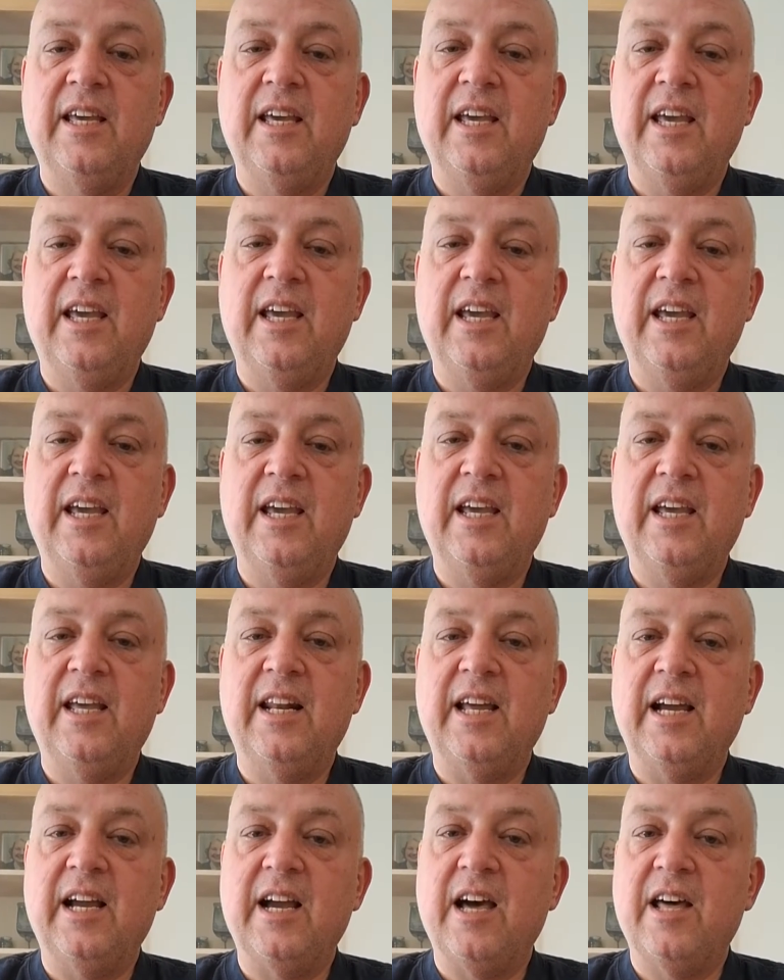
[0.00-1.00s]
and
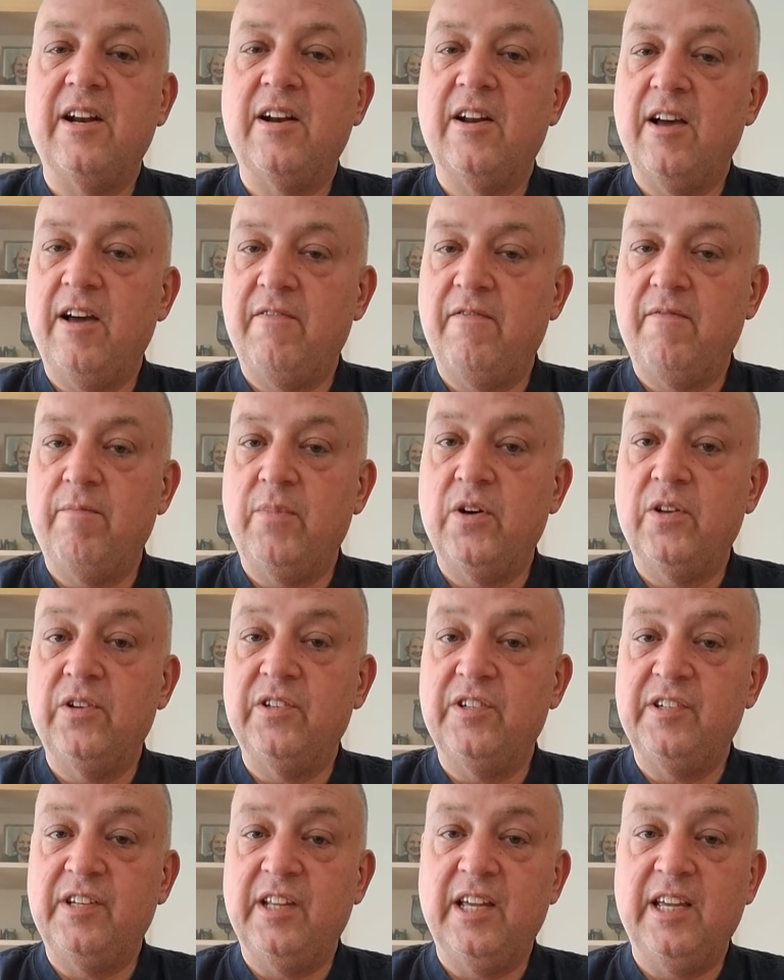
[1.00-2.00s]
I got it off
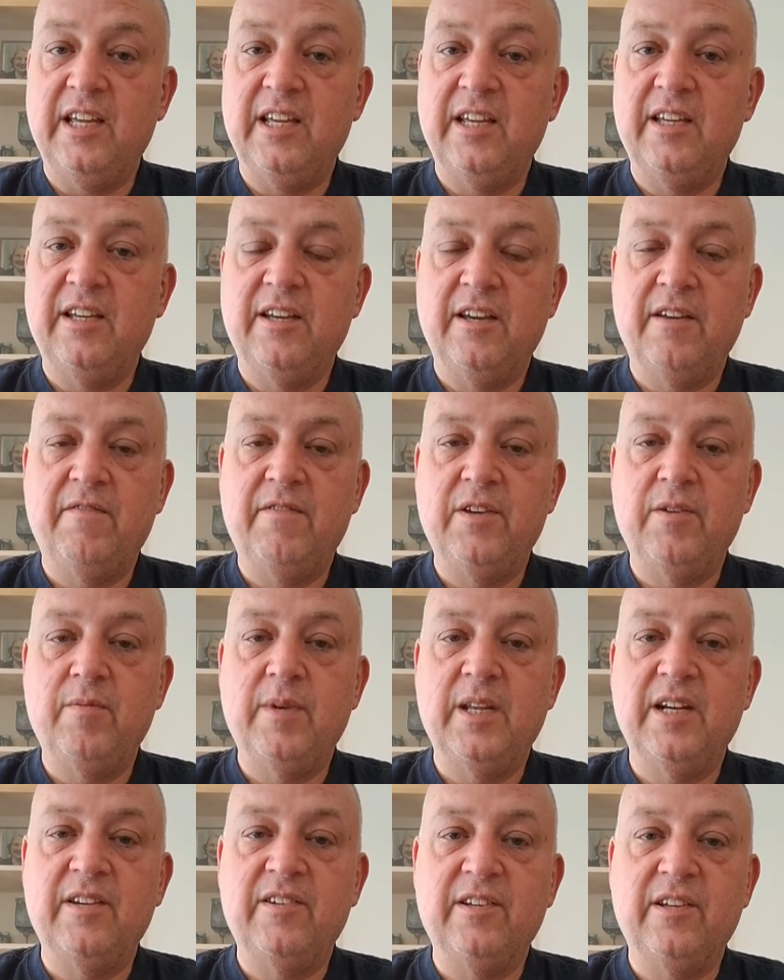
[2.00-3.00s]
Monse a few
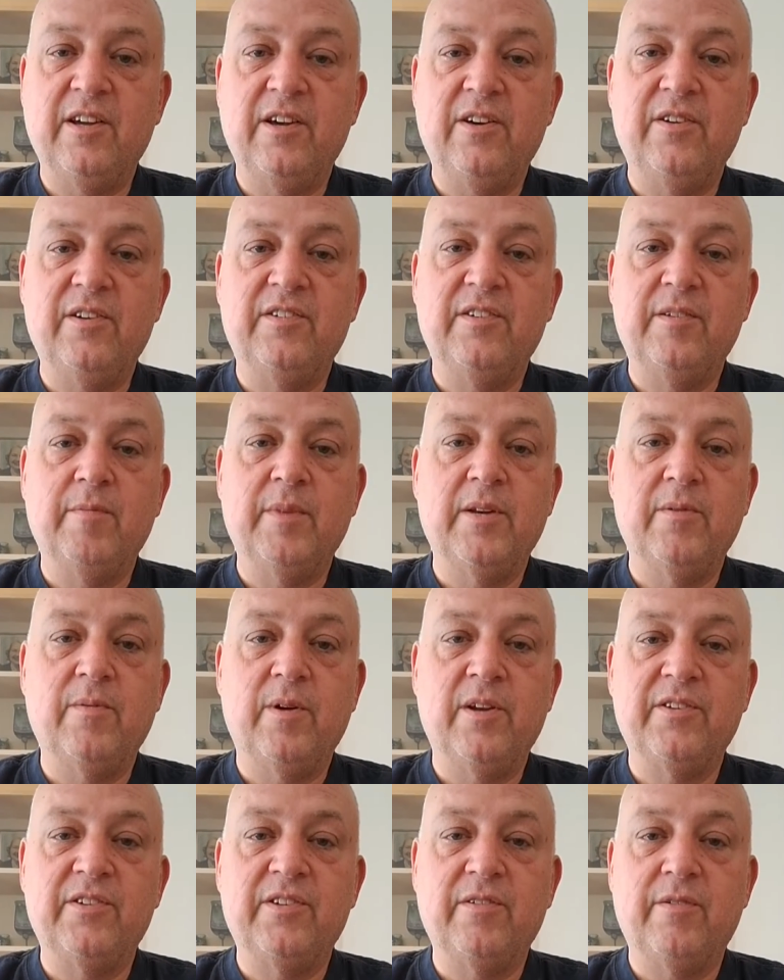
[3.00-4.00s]
minutes ago, and somebody
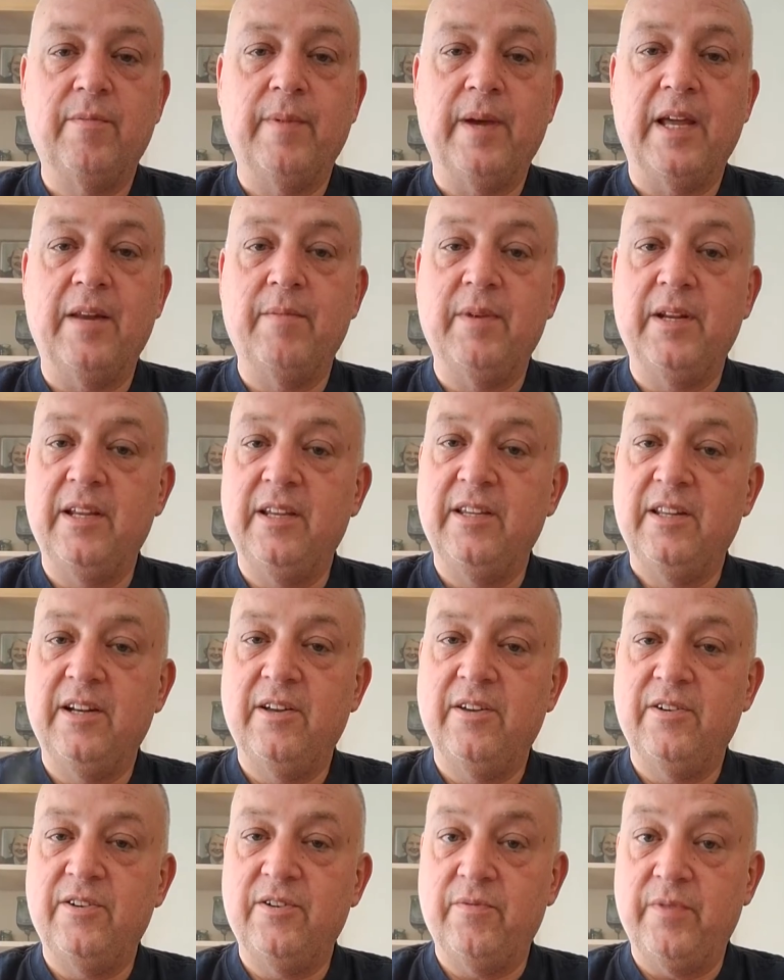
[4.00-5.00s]
wants to remind me,
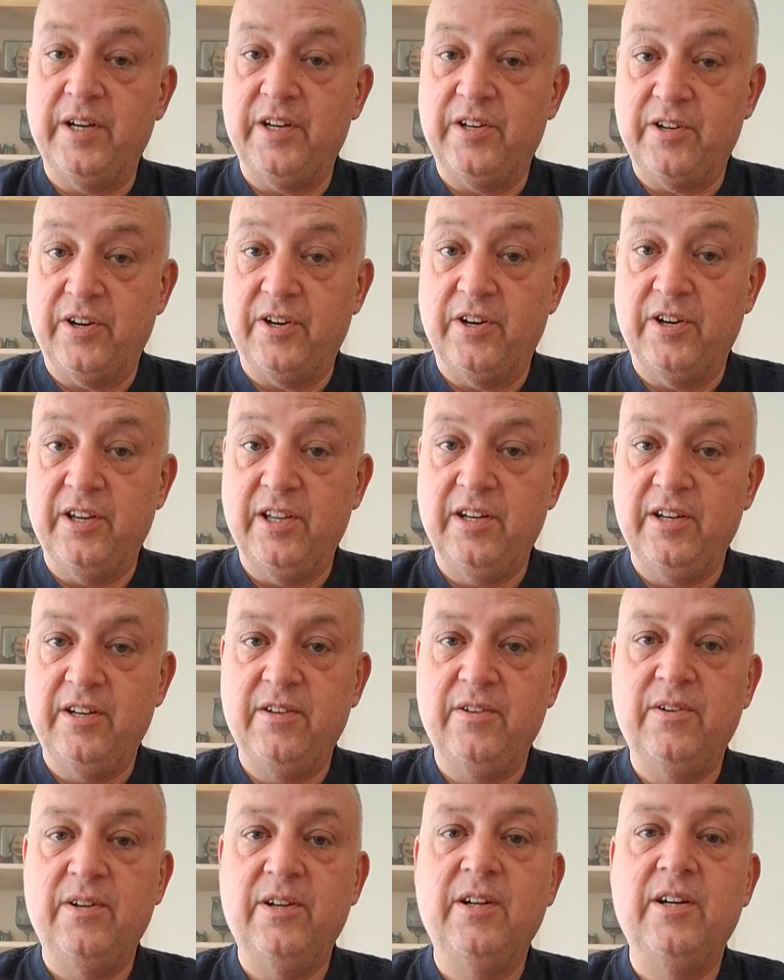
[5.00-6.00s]
to return it to
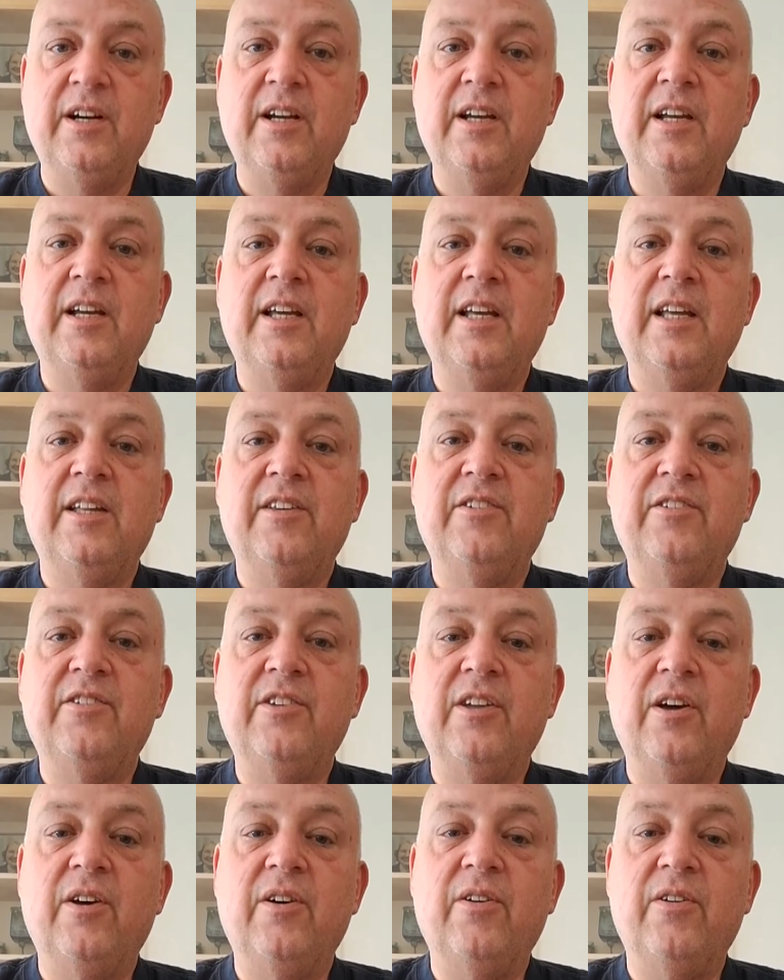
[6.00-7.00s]
her.
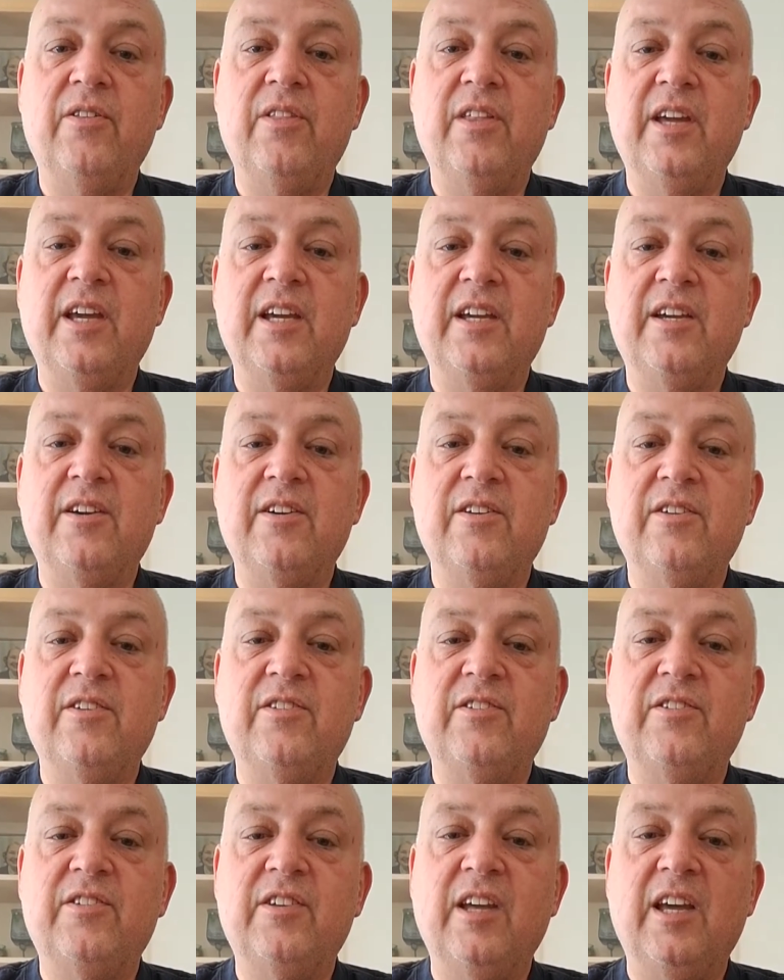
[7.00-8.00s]
So they could
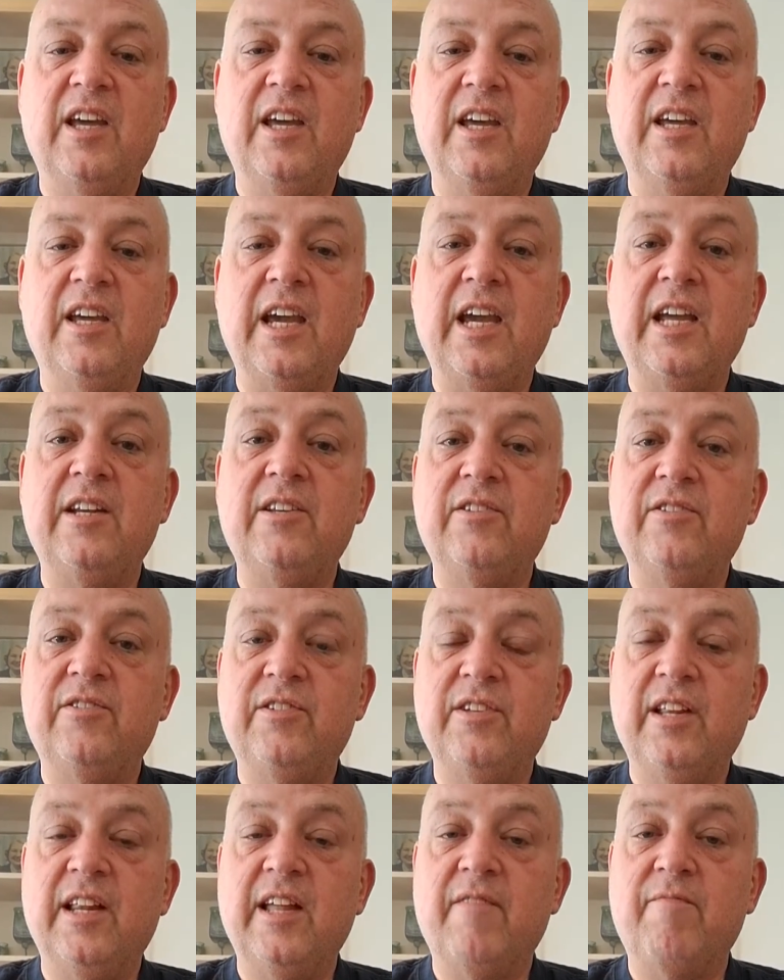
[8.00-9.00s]
say, "Hey, do you
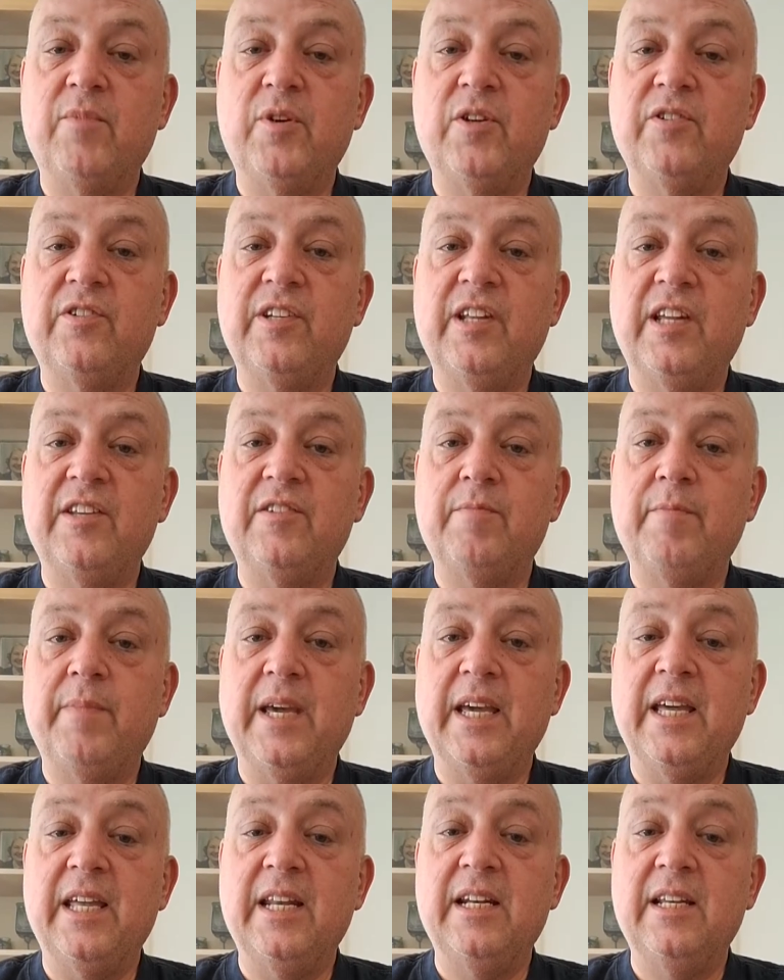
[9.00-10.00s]
still have Monse's
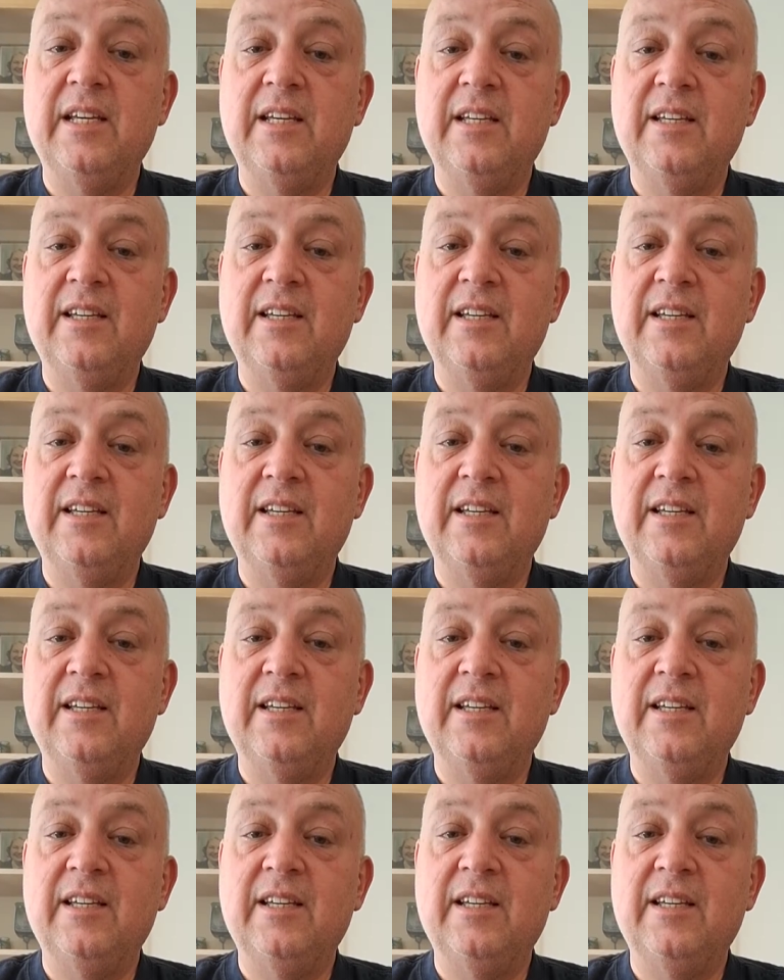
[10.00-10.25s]
pen?"